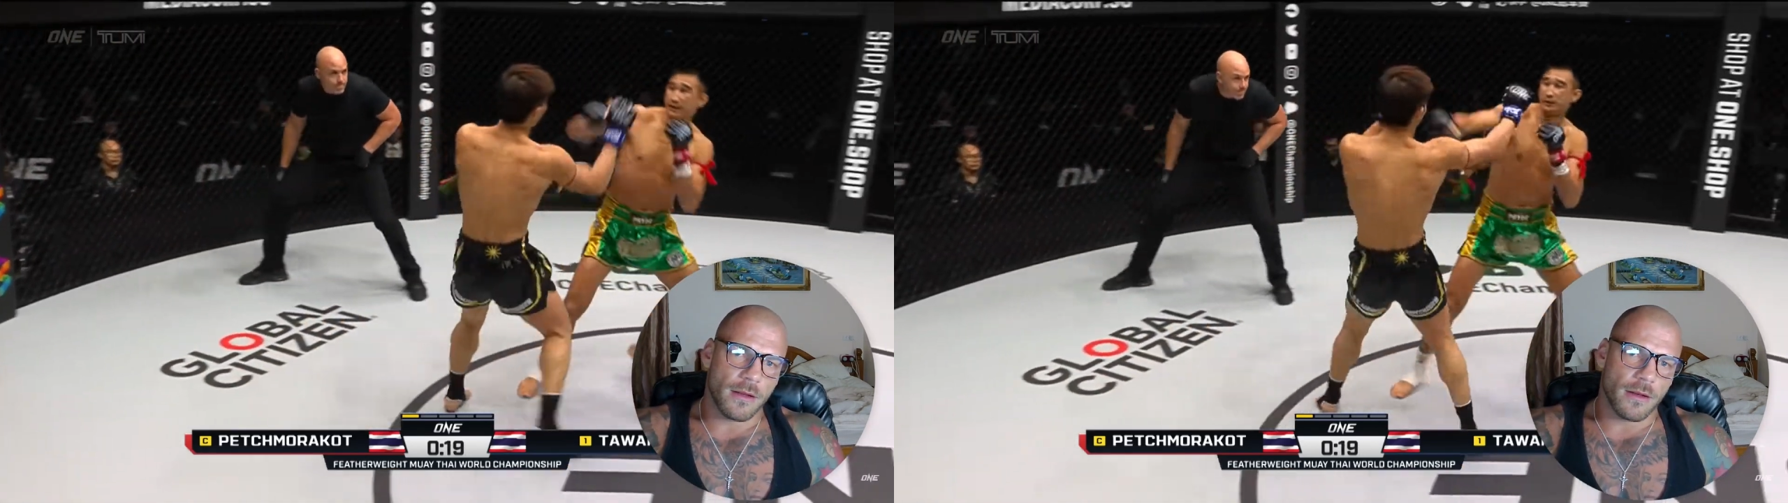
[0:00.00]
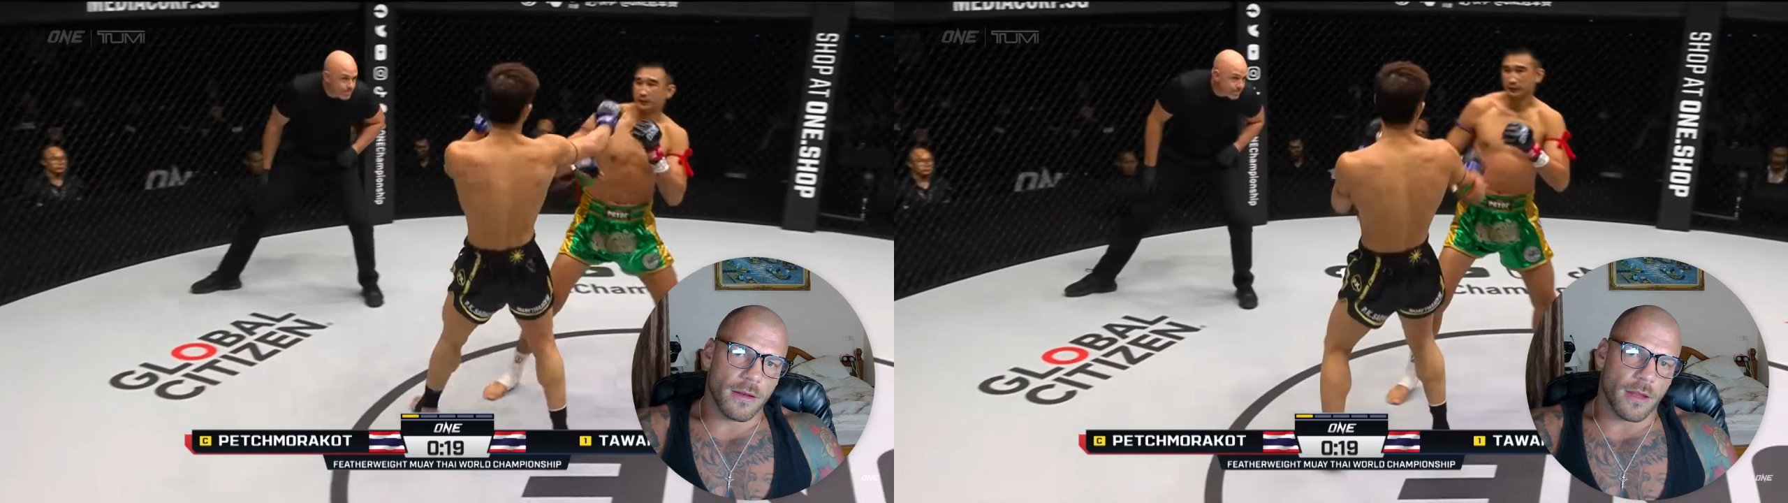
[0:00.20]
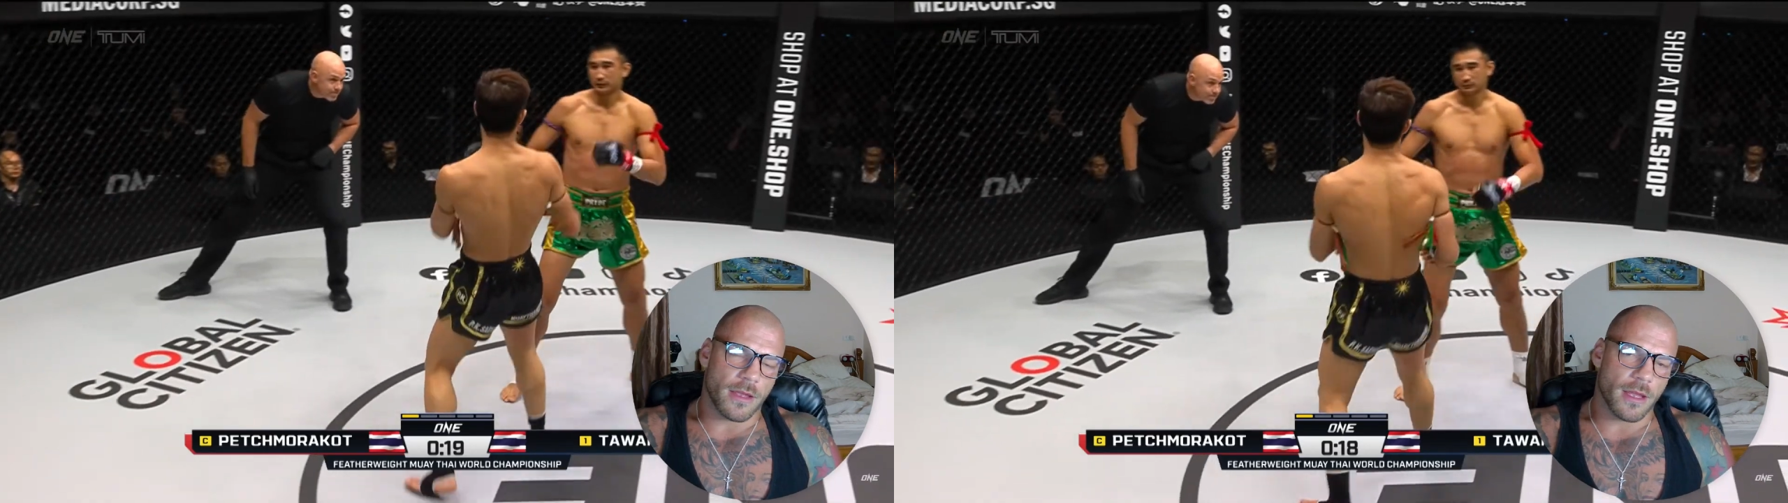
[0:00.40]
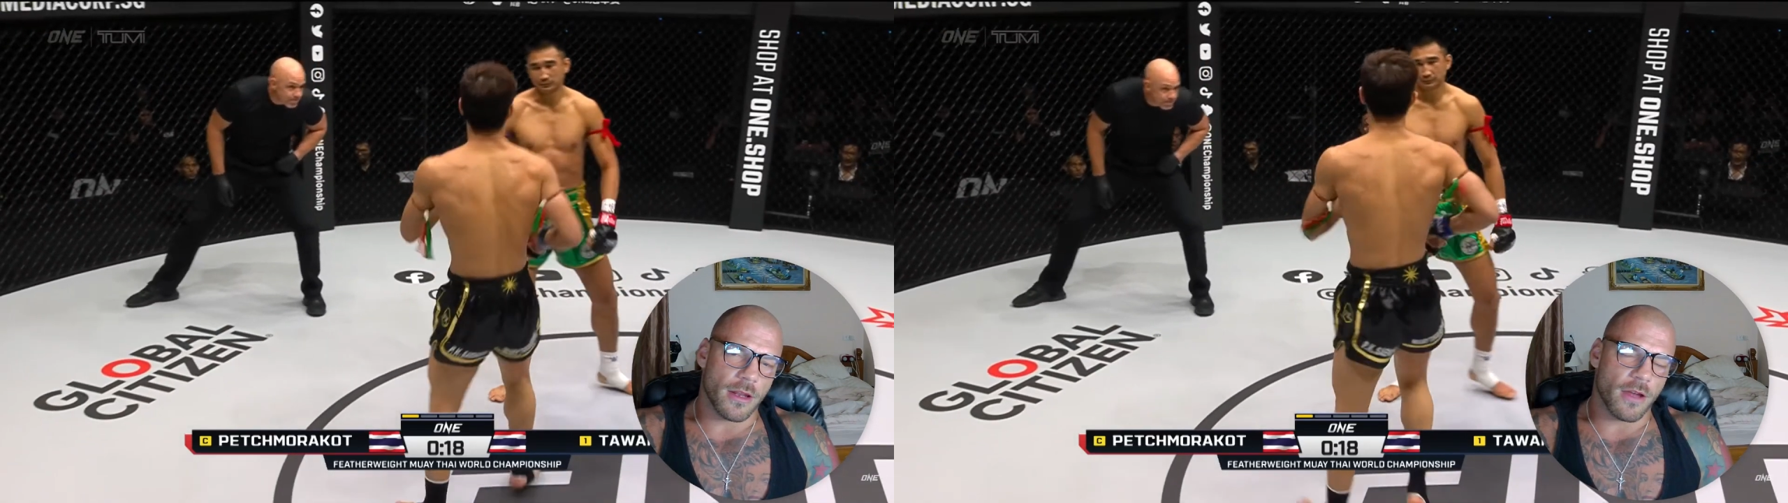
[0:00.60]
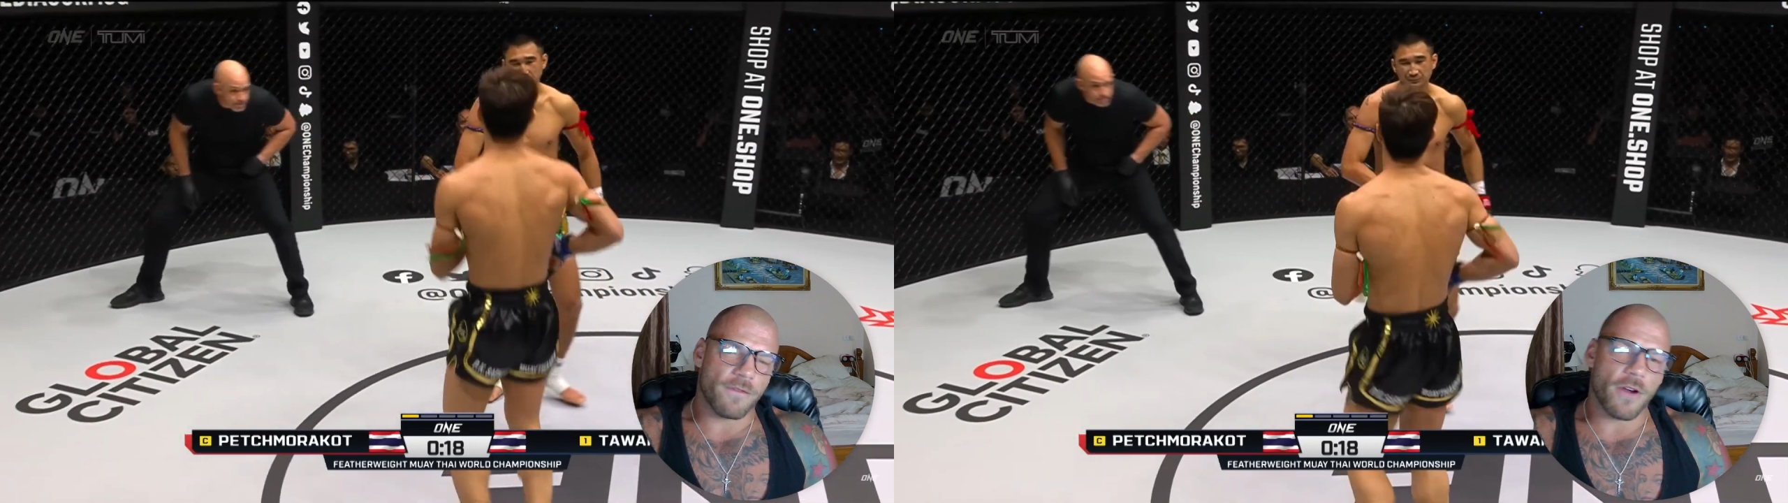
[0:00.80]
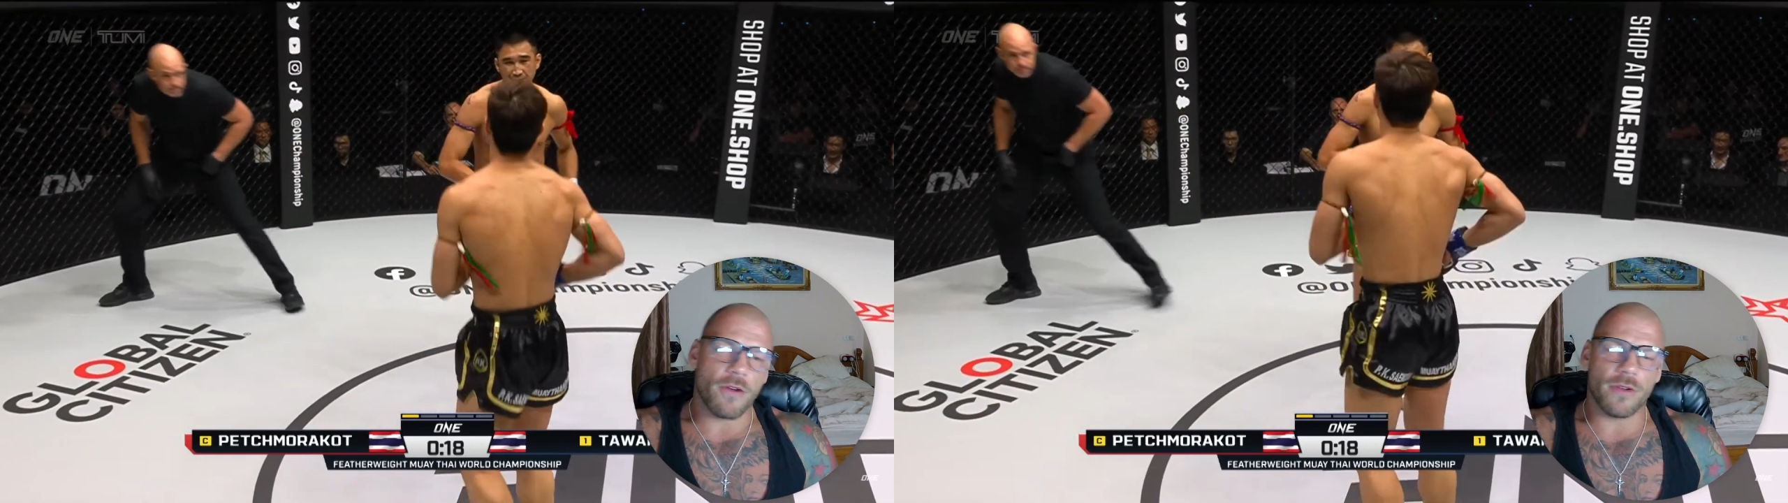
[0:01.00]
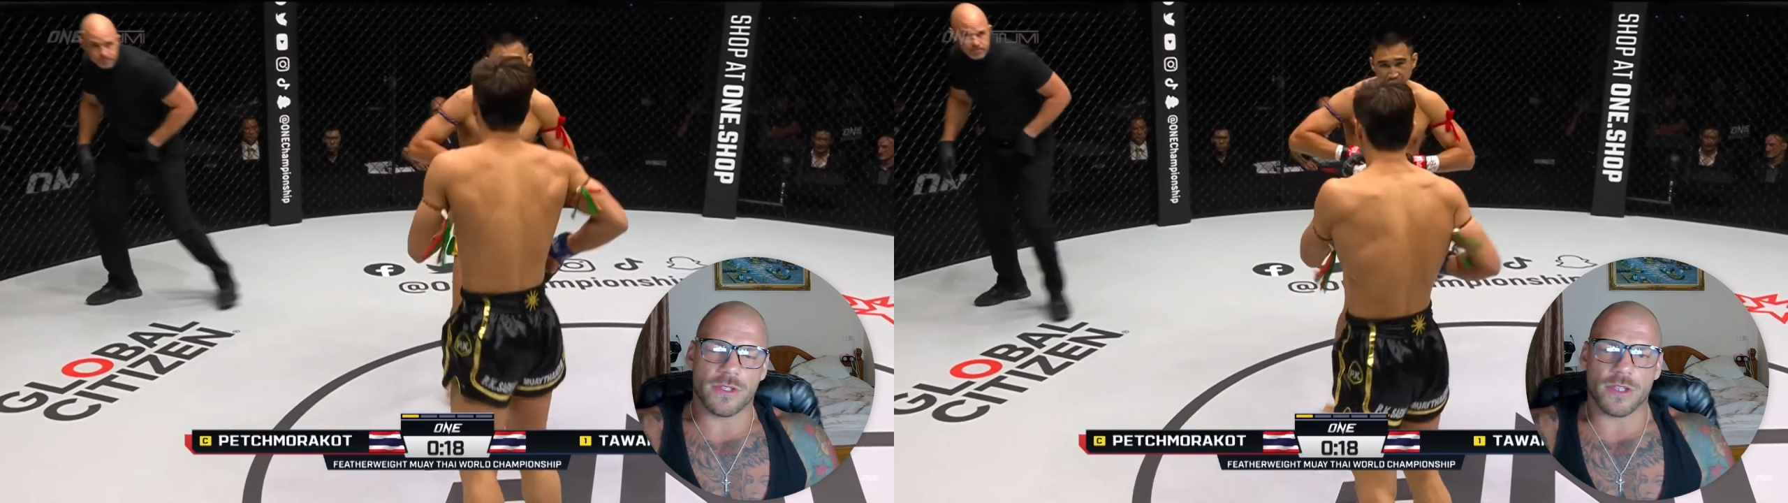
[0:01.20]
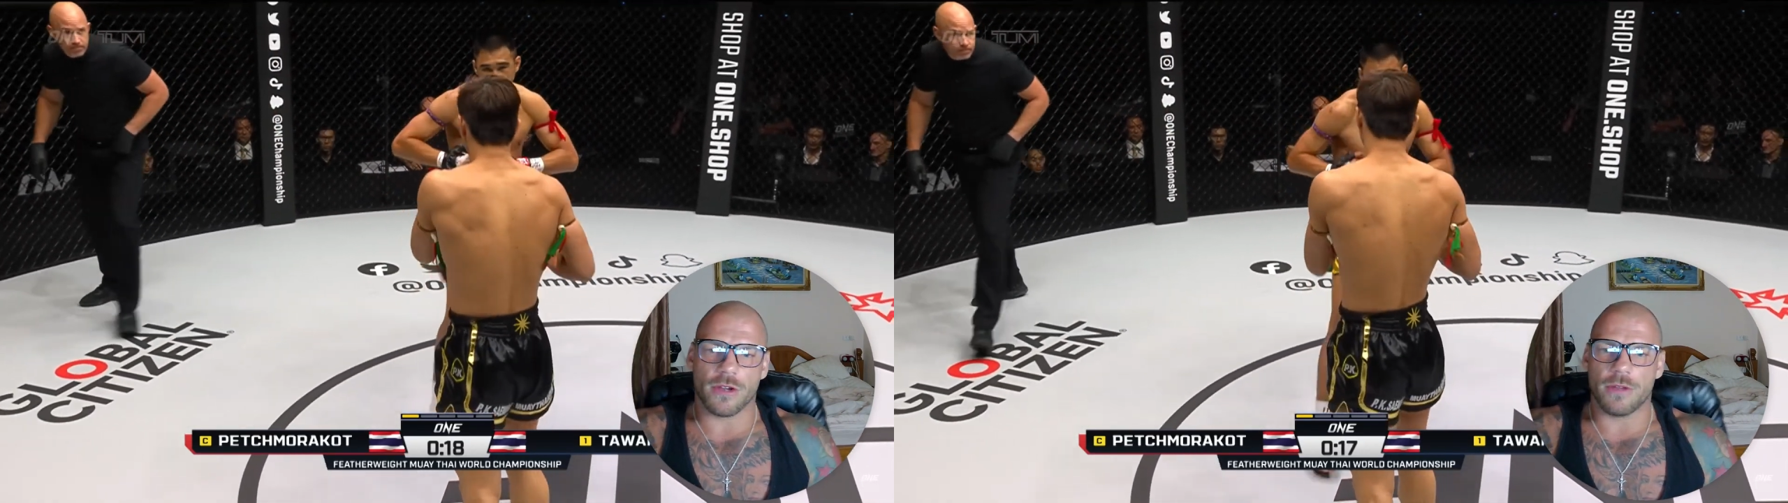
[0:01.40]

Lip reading: like a lot of foreigners don't